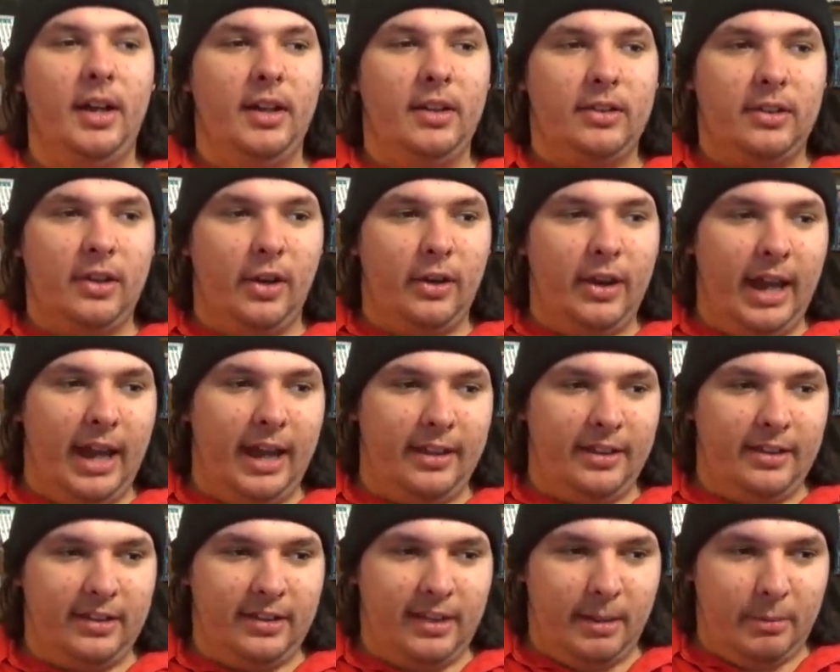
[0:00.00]
So yeah,
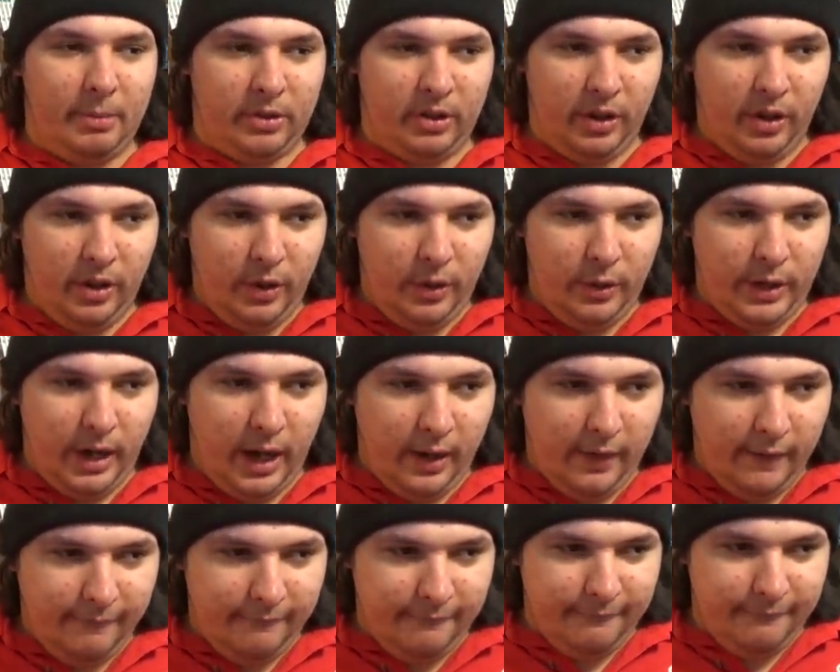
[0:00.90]
this is episode
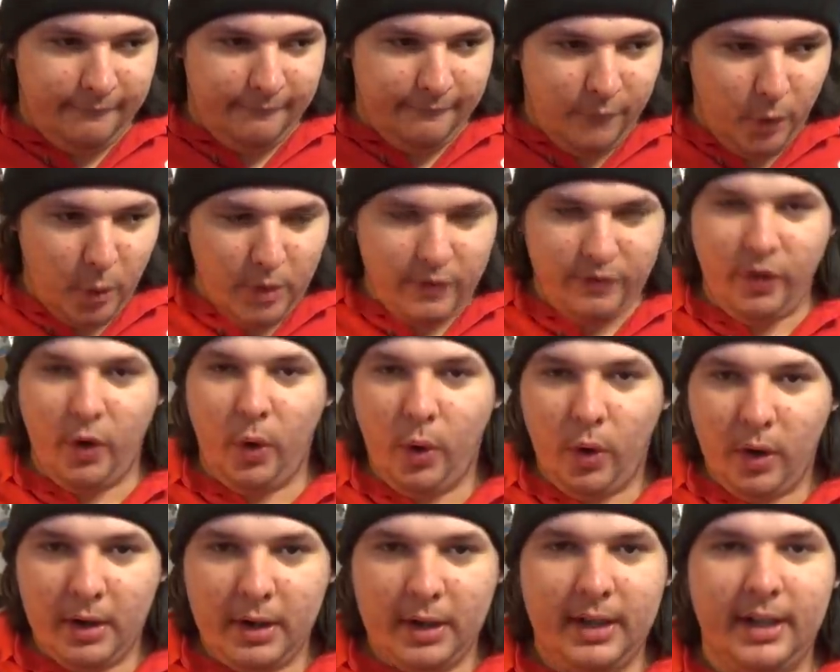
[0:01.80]

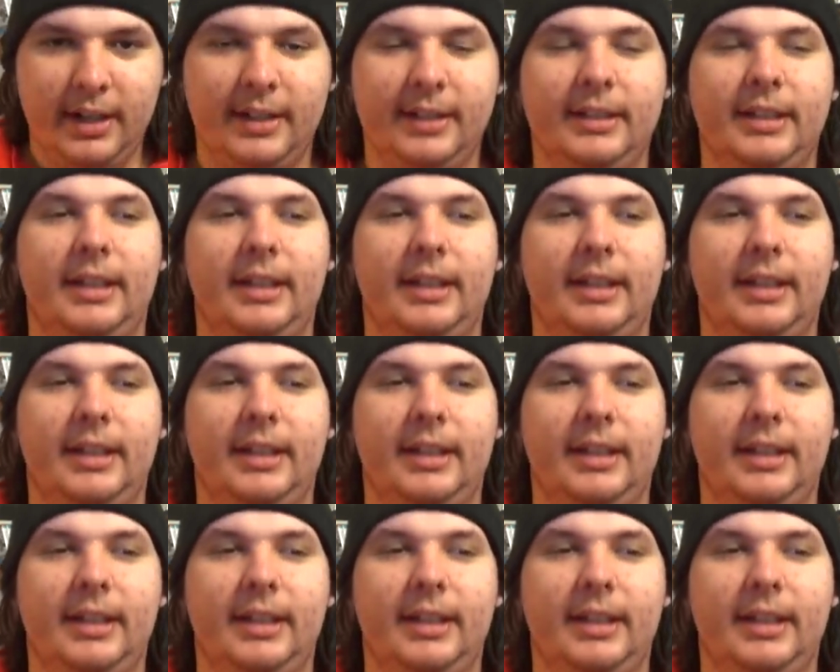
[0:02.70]
44,